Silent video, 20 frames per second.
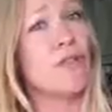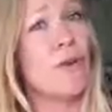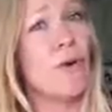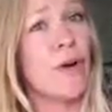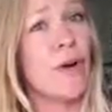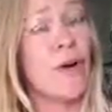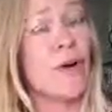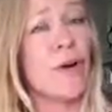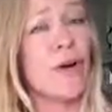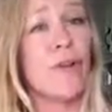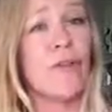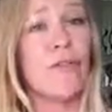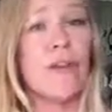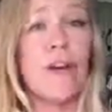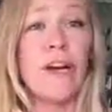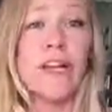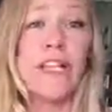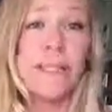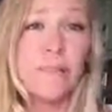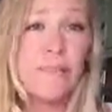soil,
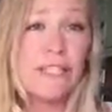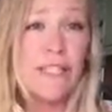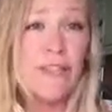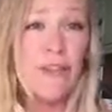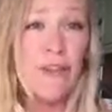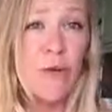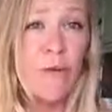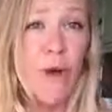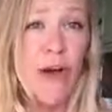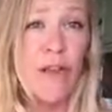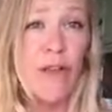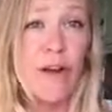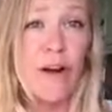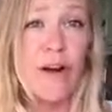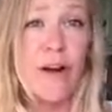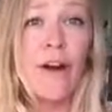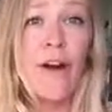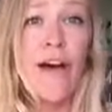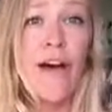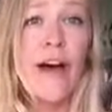very specific
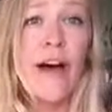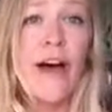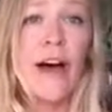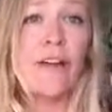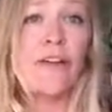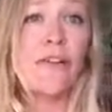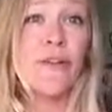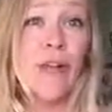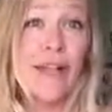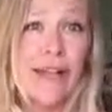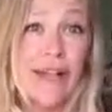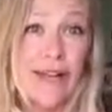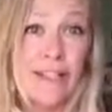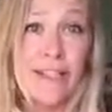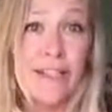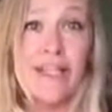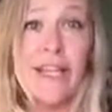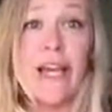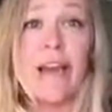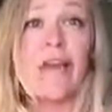weather. So like I
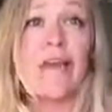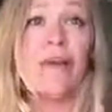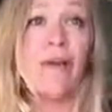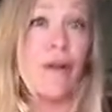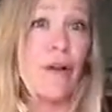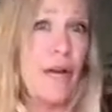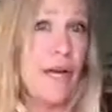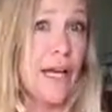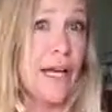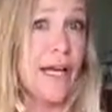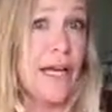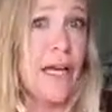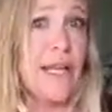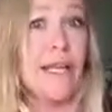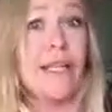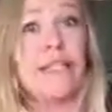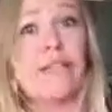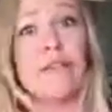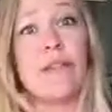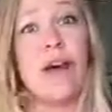just said, Oregon
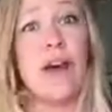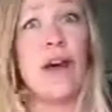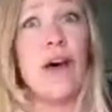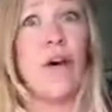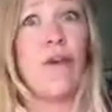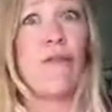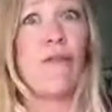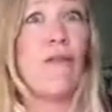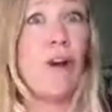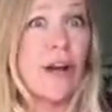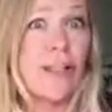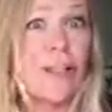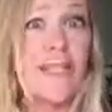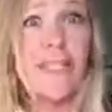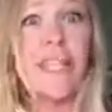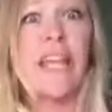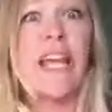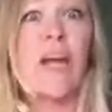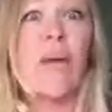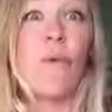is
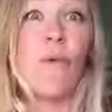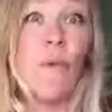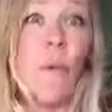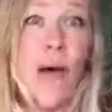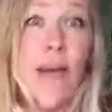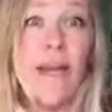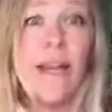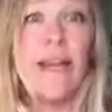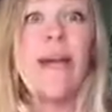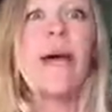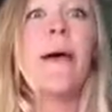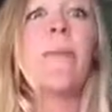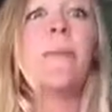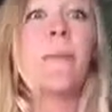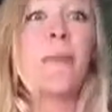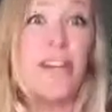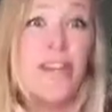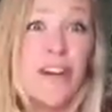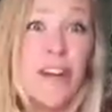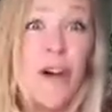frosty and wet.
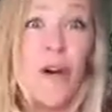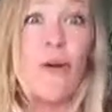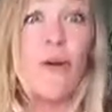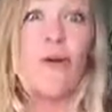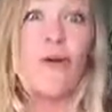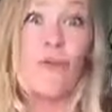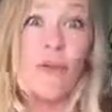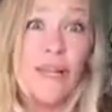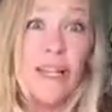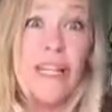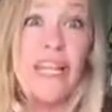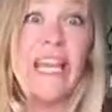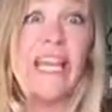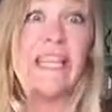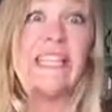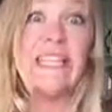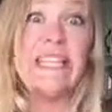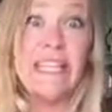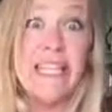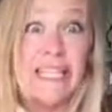Pinot
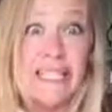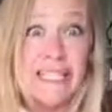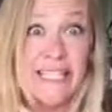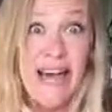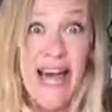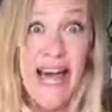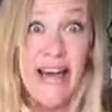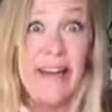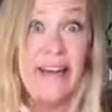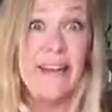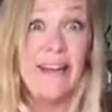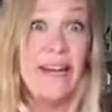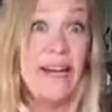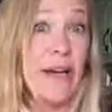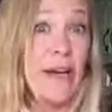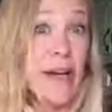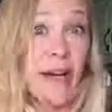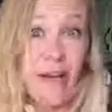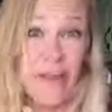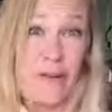really digs that,
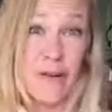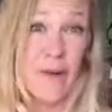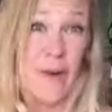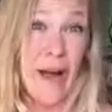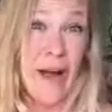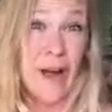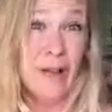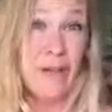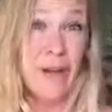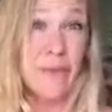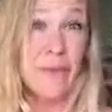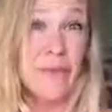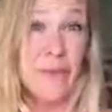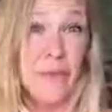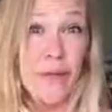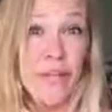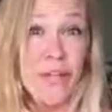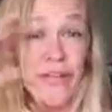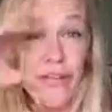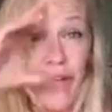like other wine
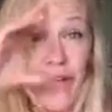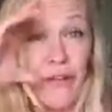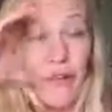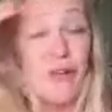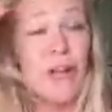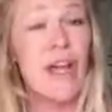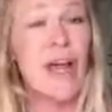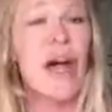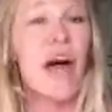grapes really don't.